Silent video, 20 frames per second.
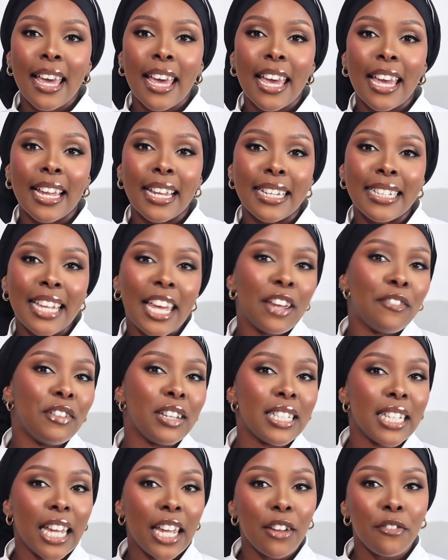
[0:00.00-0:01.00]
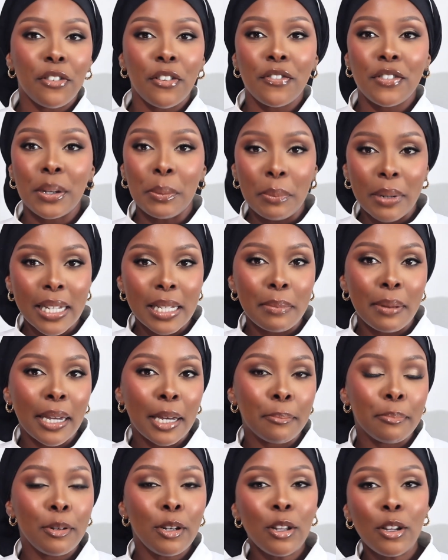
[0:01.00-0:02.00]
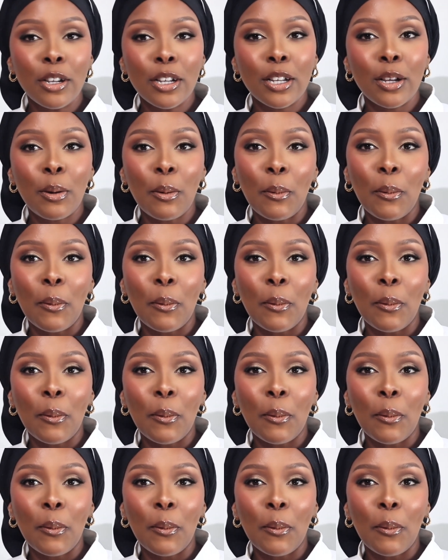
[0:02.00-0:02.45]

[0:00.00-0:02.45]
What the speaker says: an everyday 15 minutes makeup look,